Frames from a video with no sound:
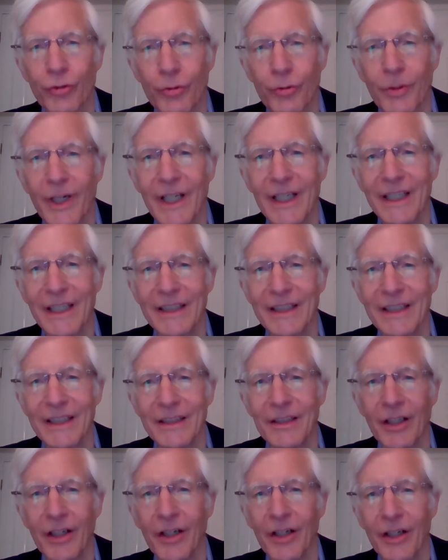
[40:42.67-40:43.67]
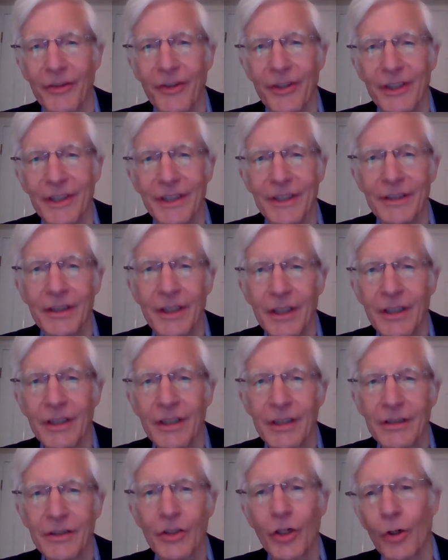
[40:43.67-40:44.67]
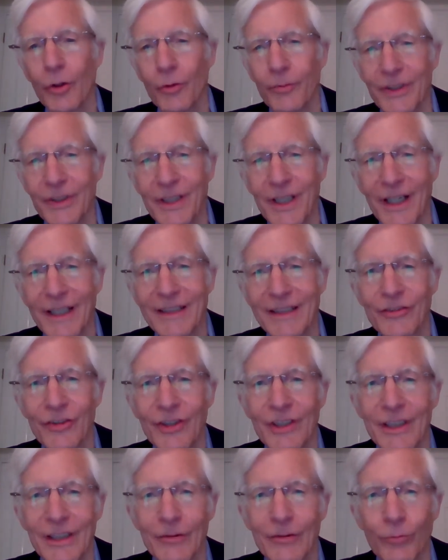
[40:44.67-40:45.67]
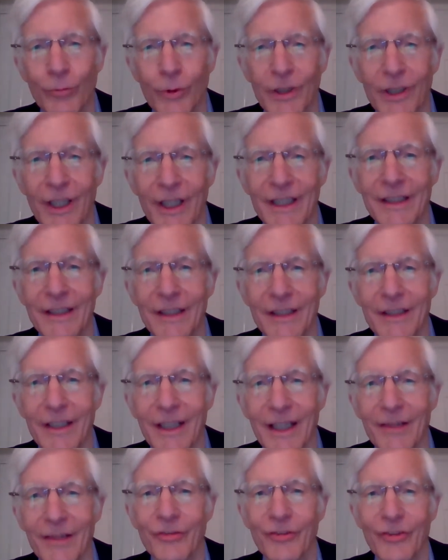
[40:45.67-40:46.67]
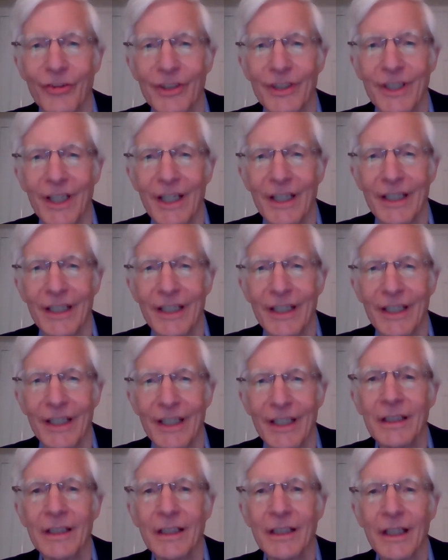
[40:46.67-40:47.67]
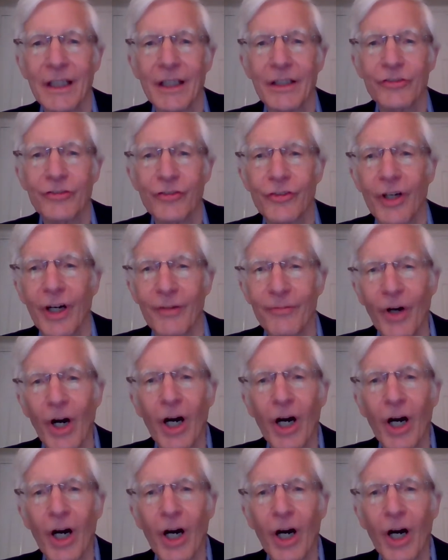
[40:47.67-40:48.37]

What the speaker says: the train on the COVID-19 related FCA stuff,